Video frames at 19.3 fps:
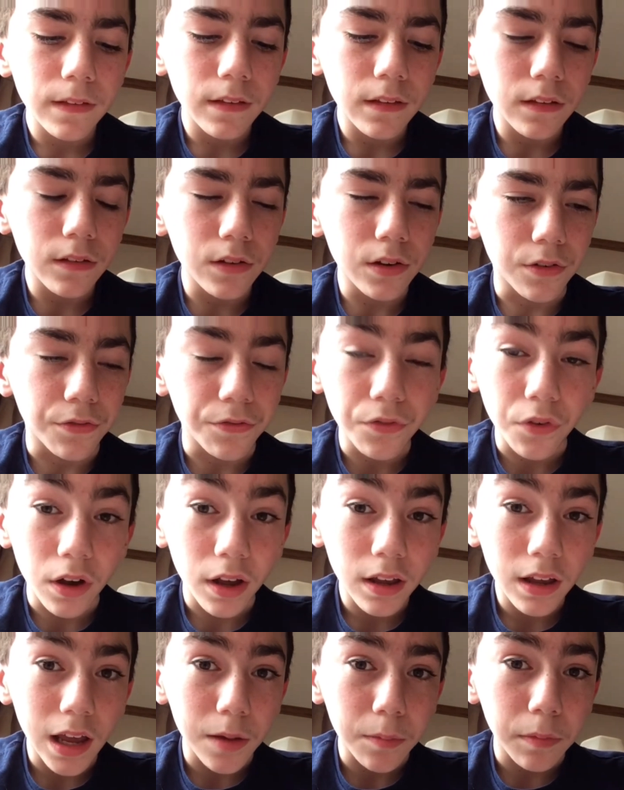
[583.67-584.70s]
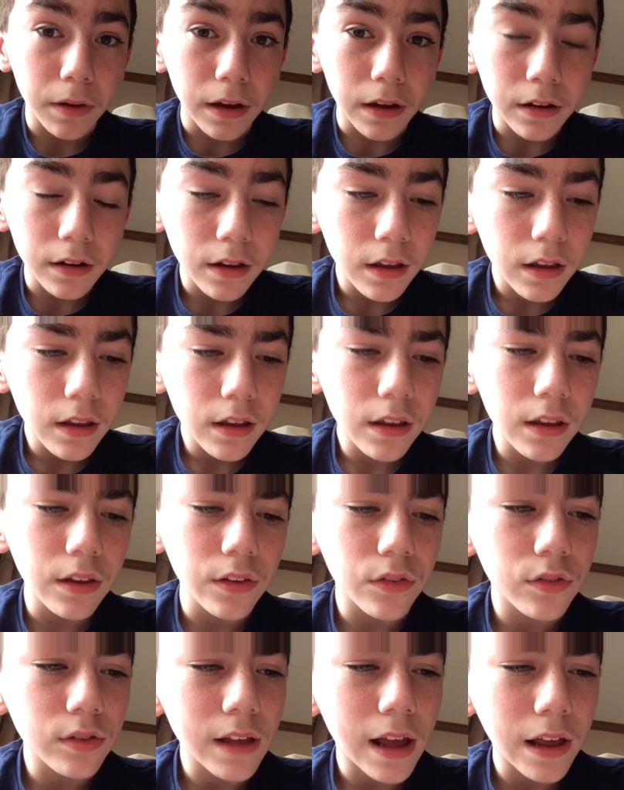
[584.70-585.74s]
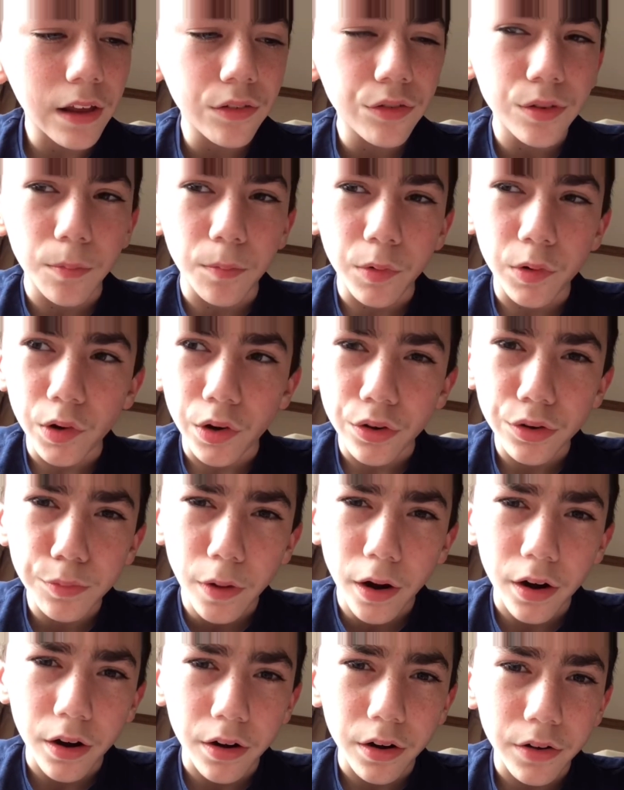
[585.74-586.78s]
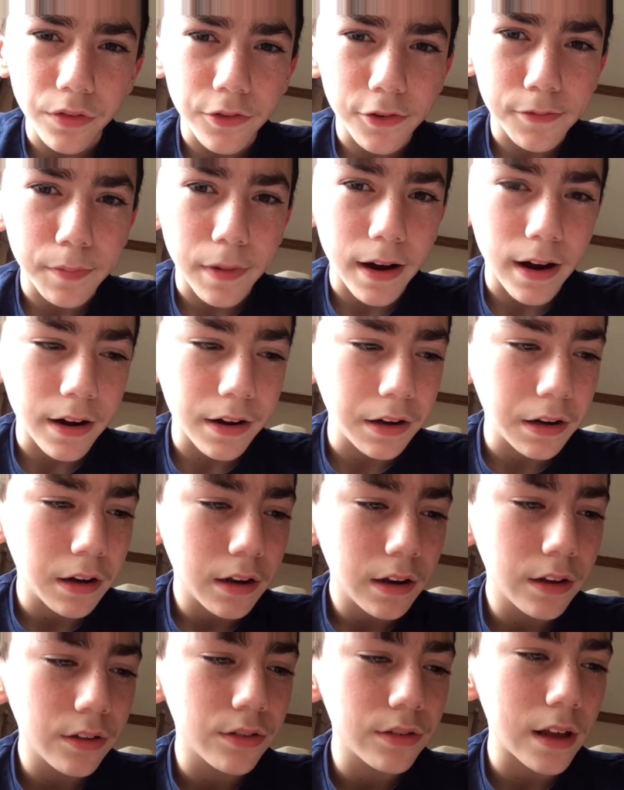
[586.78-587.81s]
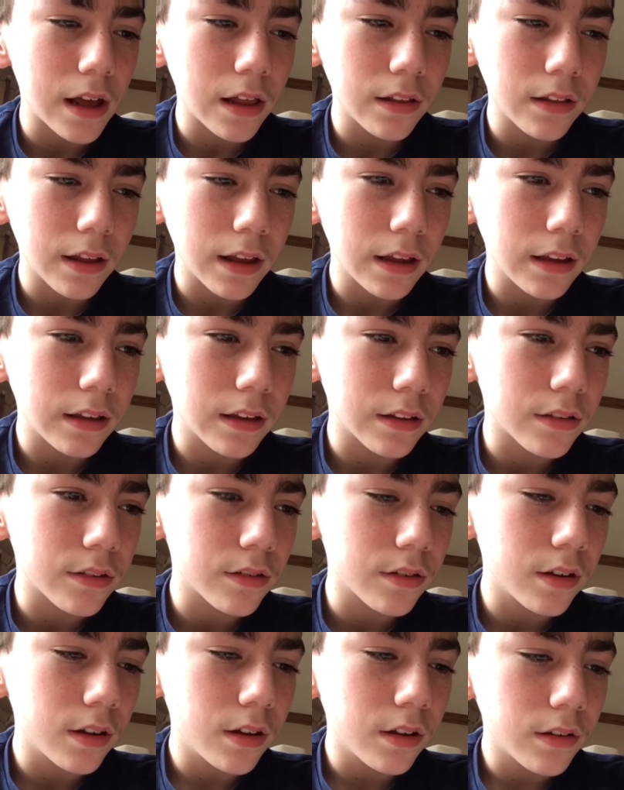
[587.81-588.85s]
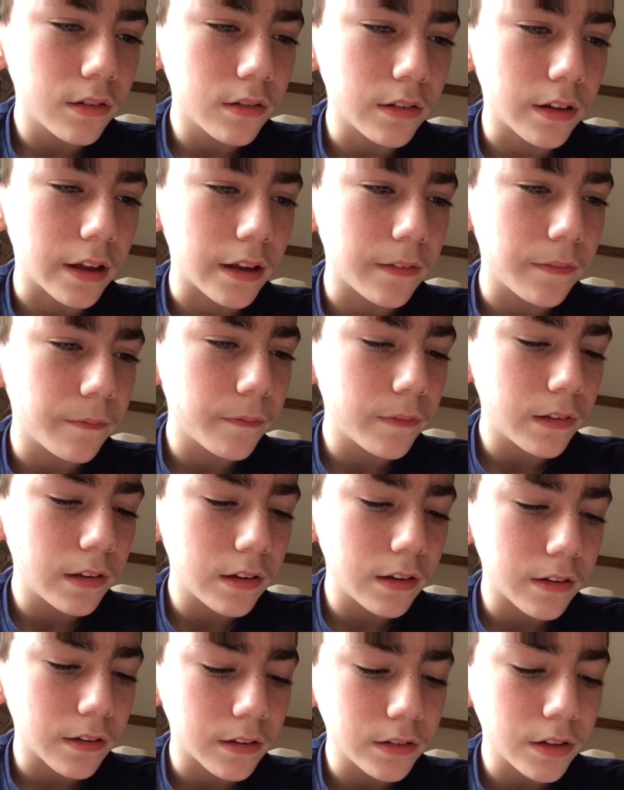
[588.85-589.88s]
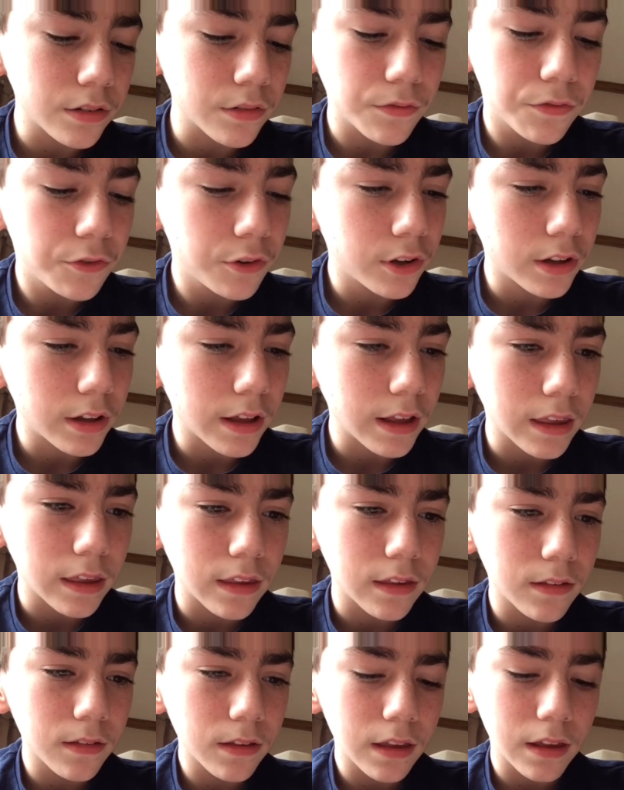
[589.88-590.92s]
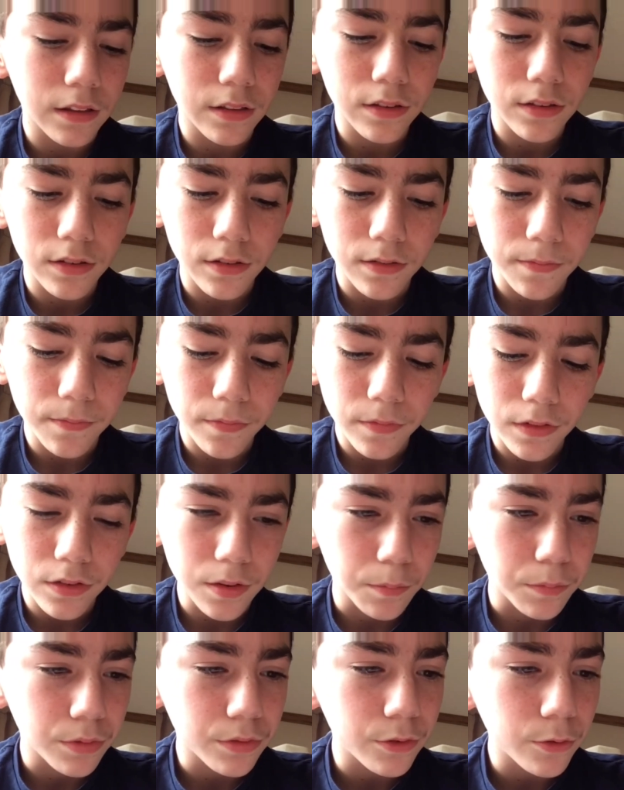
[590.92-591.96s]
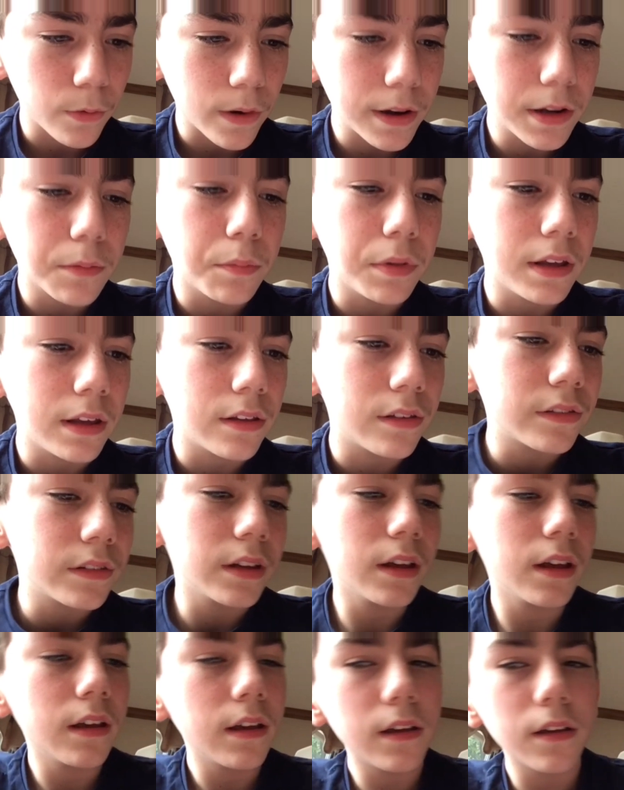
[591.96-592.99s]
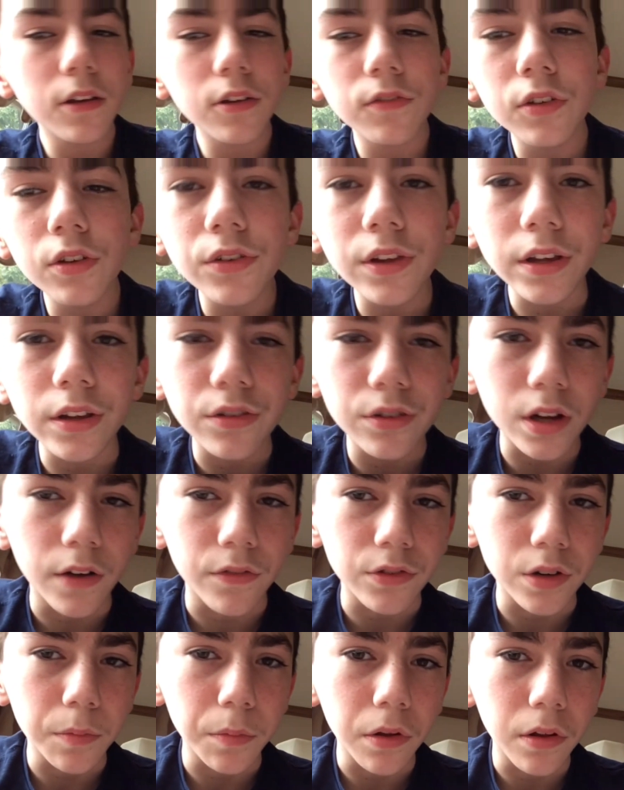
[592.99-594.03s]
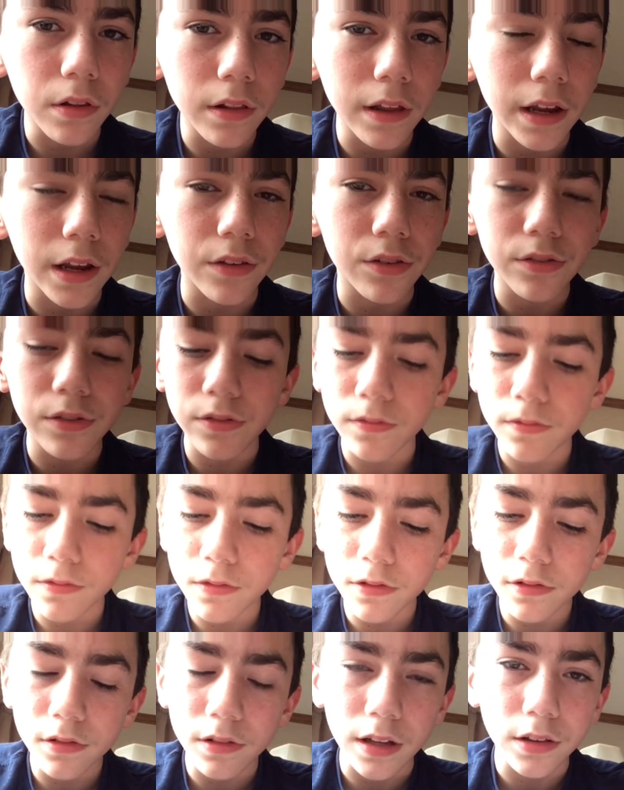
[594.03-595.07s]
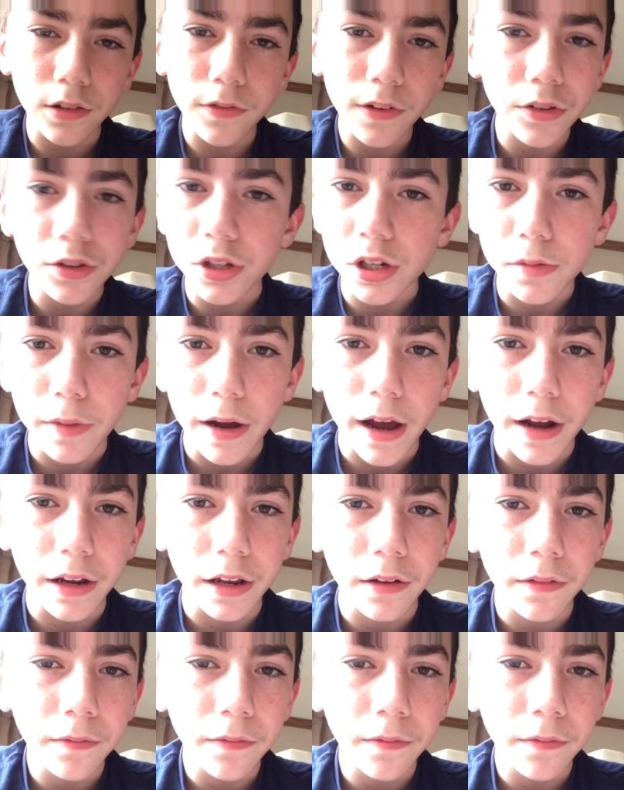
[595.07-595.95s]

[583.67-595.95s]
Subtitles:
your foot, is not some gross part of your body. It's not like it doesn't feel like it's some sweaty beast. It feels like it's comfortable, like it's like the rest of your body.